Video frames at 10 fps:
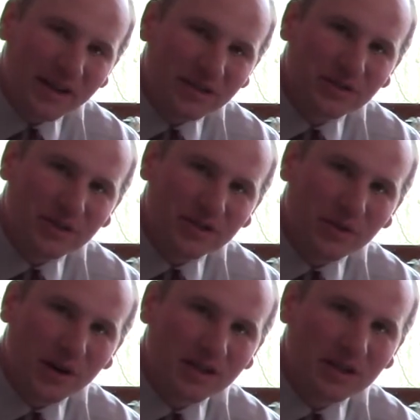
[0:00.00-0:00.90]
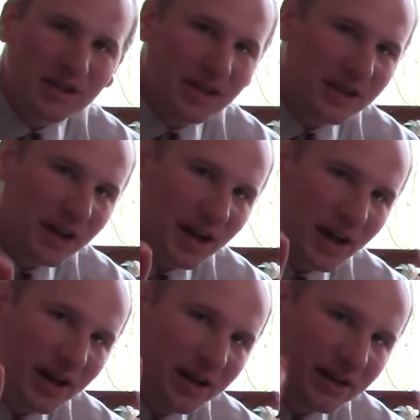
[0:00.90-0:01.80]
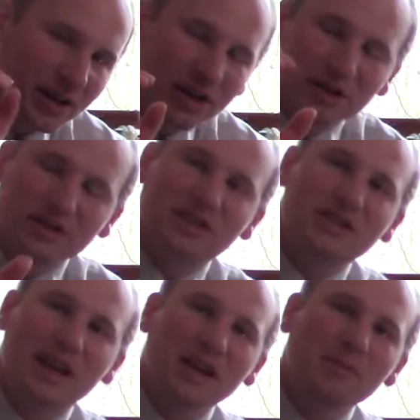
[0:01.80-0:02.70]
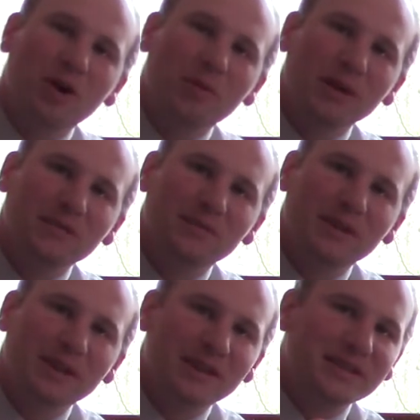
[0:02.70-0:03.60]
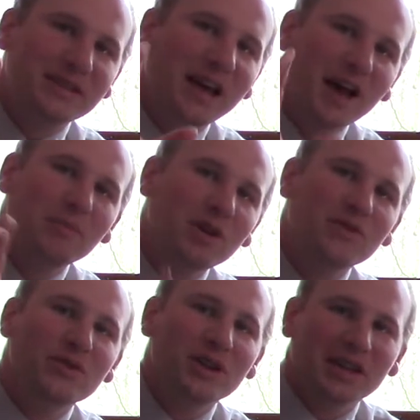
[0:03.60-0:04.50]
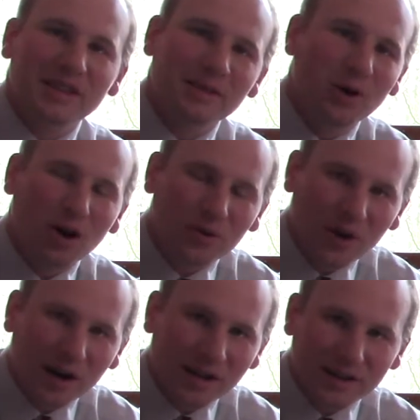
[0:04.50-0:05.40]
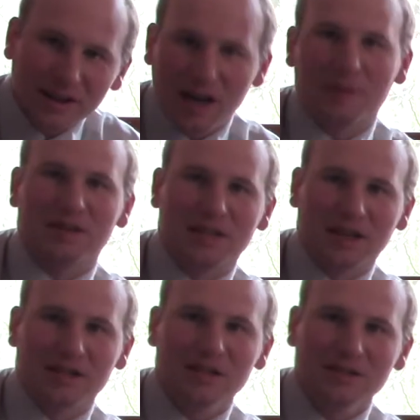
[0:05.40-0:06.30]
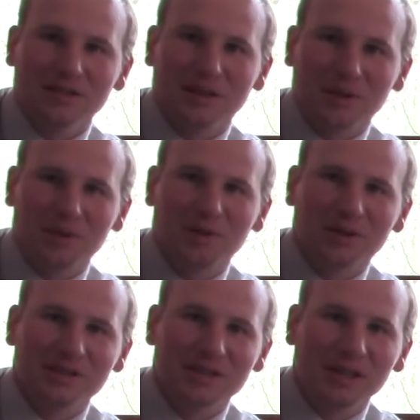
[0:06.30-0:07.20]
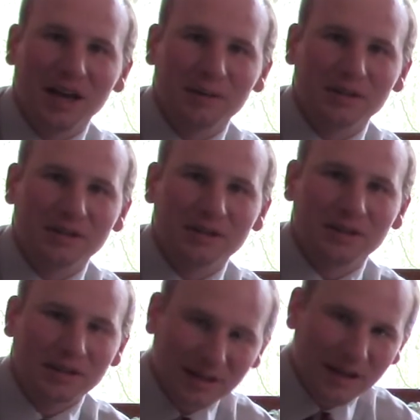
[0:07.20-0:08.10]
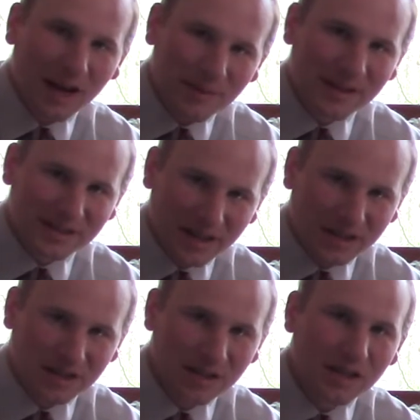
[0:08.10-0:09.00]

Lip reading: you this question, and just take a moment and see how many of you can get them all right in the comment section. I want you to put this in the comment section.